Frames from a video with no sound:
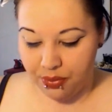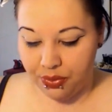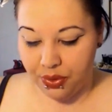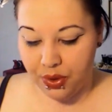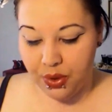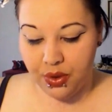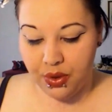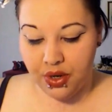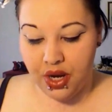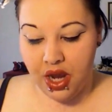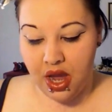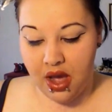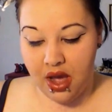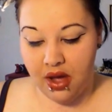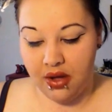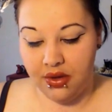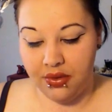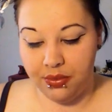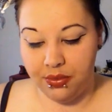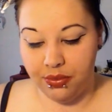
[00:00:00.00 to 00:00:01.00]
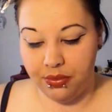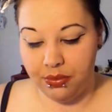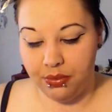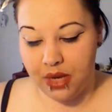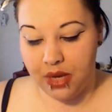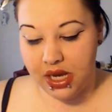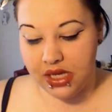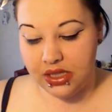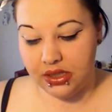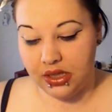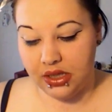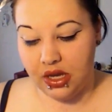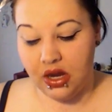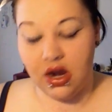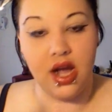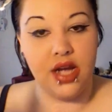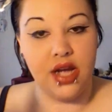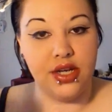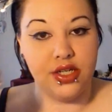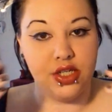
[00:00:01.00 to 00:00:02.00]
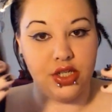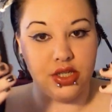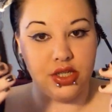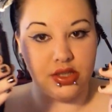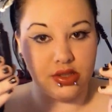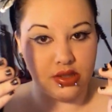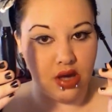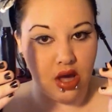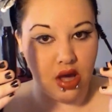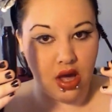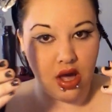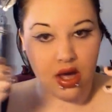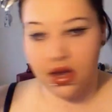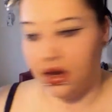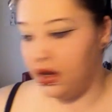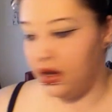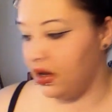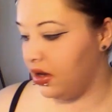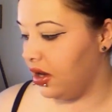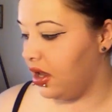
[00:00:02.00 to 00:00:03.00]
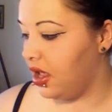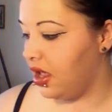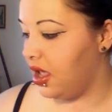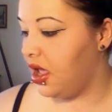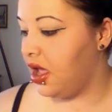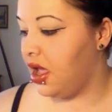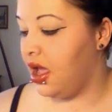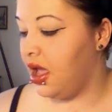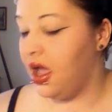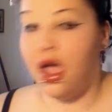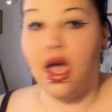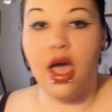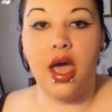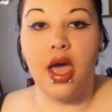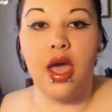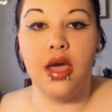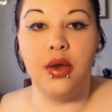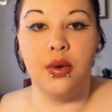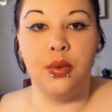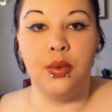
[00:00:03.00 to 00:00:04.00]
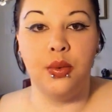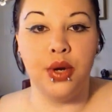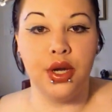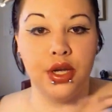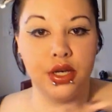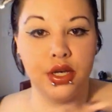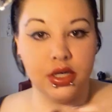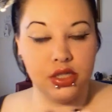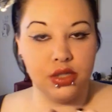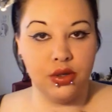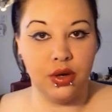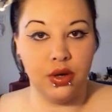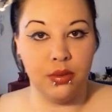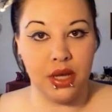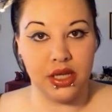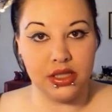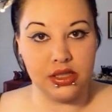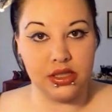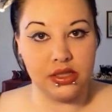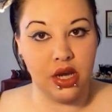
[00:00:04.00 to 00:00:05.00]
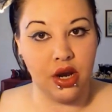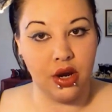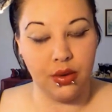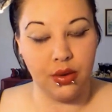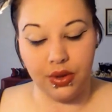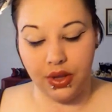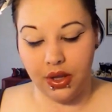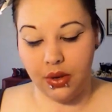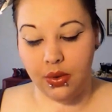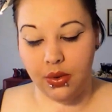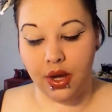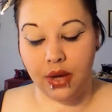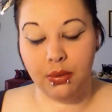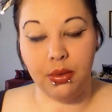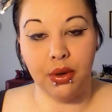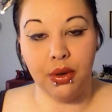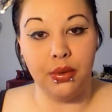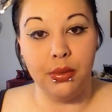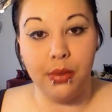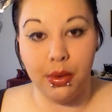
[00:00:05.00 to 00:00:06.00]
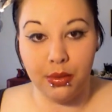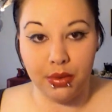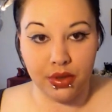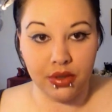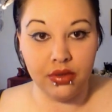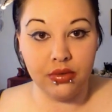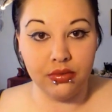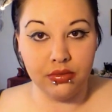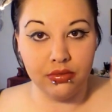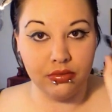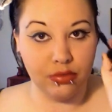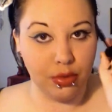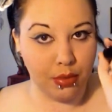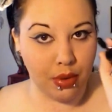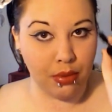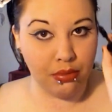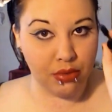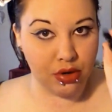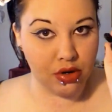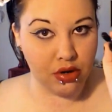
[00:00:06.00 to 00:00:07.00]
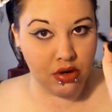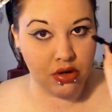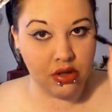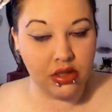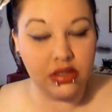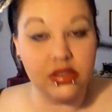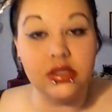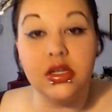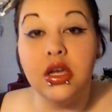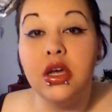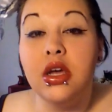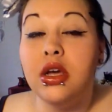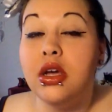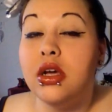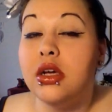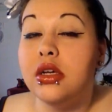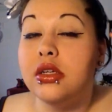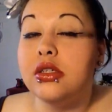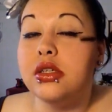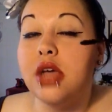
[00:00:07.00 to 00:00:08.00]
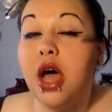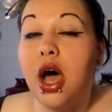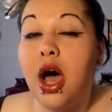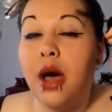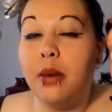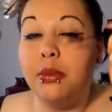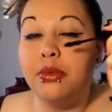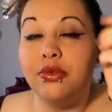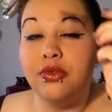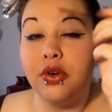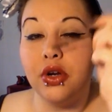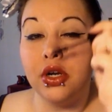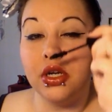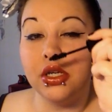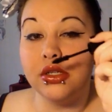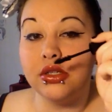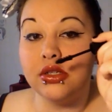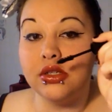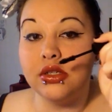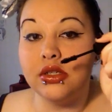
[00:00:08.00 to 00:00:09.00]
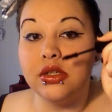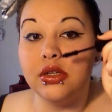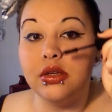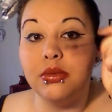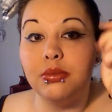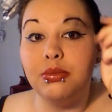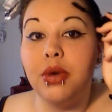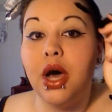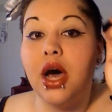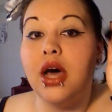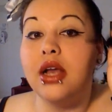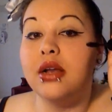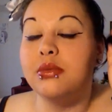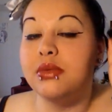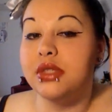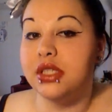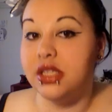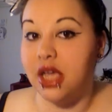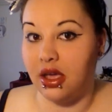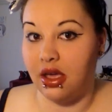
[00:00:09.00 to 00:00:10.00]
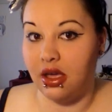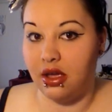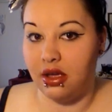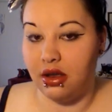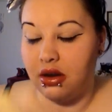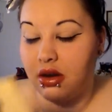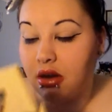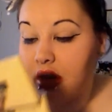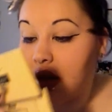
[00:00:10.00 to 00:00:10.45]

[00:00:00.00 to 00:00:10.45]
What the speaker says: L'Oreal mascara I just got. And we're going to do our mascara really quick. But remember girls, top first, bottom second.